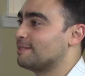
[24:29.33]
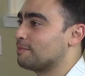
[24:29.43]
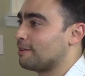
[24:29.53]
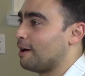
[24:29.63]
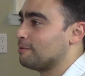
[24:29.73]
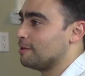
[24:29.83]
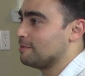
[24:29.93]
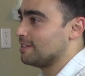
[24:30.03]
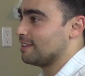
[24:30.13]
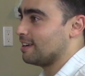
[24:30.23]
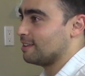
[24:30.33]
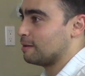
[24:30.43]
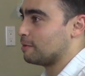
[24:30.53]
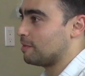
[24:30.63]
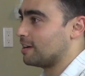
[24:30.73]
problem in the
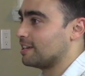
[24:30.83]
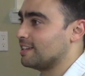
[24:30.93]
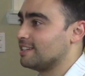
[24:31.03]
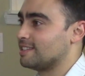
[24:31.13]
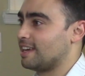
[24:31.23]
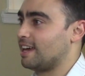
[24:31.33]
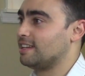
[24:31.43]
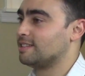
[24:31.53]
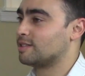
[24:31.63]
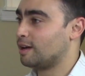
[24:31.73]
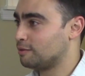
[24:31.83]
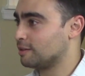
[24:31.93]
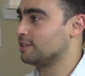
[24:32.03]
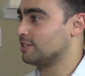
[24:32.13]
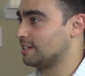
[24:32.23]
labor market, is that
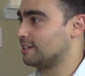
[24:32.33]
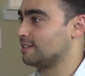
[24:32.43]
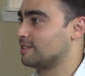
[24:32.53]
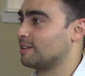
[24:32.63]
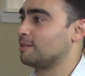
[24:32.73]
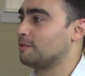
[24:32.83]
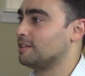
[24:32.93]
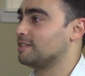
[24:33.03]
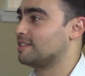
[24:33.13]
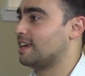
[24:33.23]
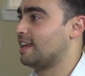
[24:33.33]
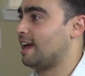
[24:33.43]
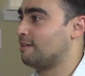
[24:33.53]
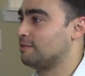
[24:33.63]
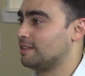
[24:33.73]
software engineers are the ones that
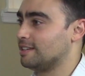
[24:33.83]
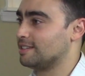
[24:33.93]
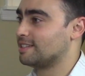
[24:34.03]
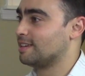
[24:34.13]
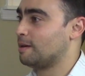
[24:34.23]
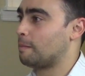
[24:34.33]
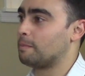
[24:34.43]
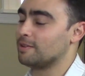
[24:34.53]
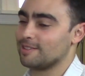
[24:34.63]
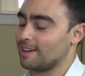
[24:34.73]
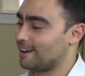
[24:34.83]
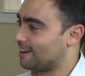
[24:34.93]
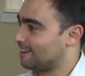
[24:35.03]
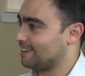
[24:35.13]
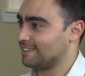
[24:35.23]
have these
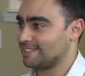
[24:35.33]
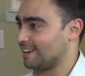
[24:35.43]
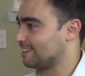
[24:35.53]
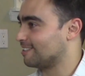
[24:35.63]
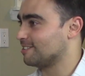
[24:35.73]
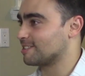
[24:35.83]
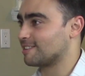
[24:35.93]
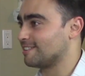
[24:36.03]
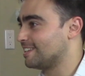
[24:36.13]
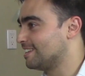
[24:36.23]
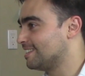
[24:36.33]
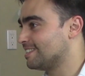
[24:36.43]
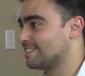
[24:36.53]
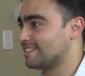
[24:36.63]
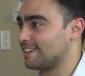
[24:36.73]
bizarre technical
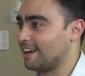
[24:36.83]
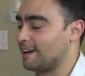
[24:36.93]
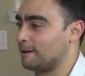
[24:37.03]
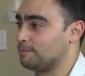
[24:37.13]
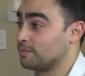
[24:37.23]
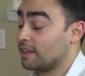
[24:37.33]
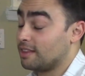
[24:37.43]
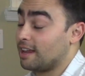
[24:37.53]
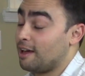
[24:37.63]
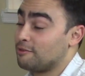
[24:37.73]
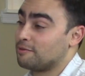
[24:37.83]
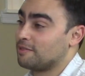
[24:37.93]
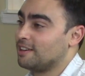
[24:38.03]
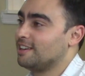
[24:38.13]
screens that have